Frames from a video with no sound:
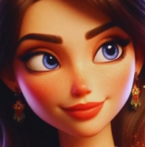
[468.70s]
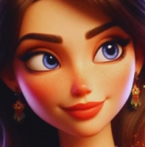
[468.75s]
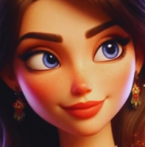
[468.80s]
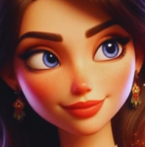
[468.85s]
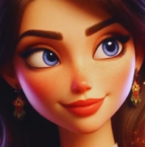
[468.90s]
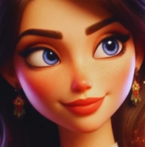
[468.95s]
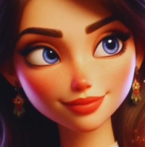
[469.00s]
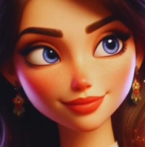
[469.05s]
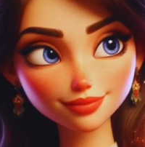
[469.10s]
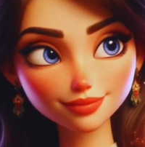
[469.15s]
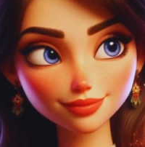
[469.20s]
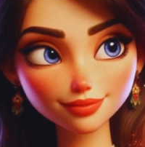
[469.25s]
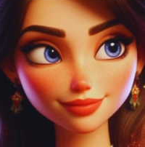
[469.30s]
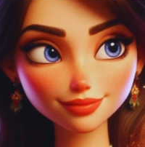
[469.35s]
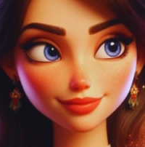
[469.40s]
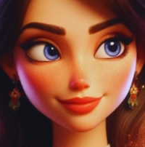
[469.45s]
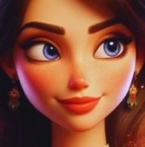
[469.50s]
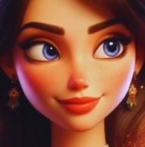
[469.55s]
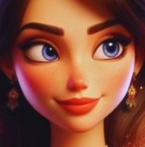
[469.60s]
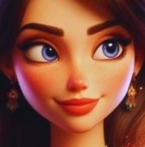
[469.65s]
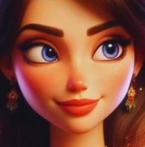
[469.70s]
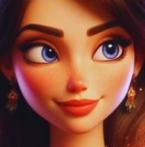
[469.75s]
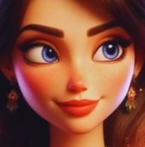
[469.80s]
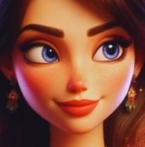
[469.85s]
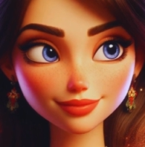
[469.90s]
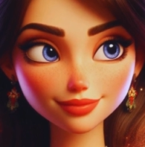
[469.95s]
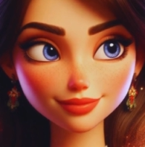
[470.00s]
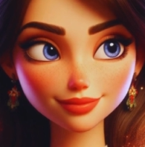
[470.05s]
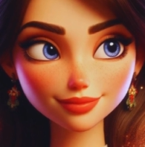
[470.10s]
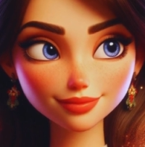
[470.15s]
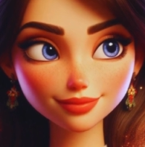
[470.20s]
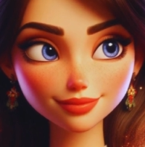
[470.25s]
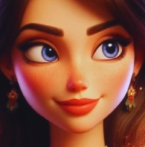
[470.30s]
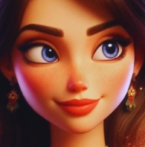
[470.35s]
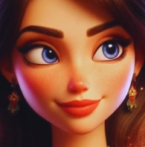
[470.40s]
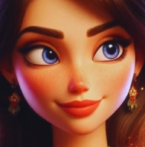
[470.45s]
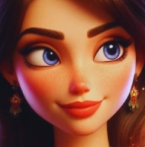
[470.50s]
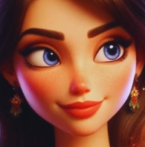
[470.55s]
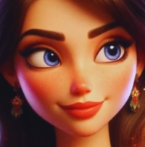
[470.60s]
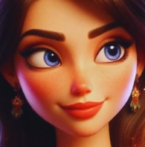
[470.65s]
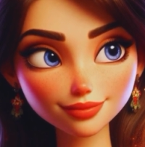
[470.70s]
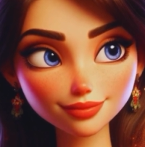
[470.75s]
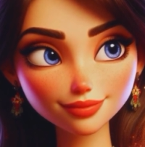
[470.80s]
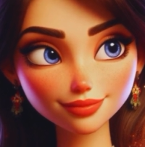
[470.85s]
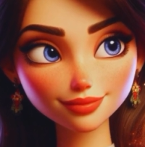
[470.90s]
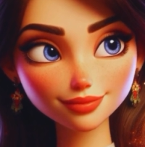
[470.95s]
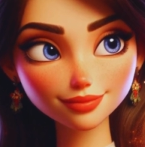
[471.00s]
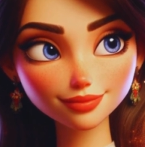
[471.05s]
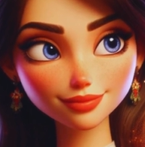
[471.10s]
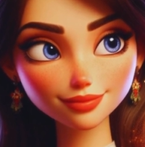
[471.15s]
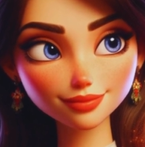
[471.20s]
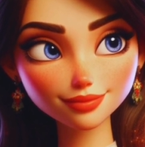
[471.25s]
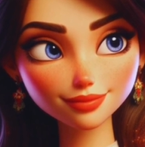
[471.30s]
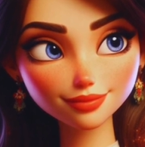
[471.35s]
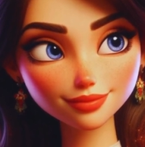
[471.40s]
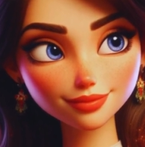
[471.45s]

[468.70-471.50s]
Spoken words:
Thanks for joining our culinary journey.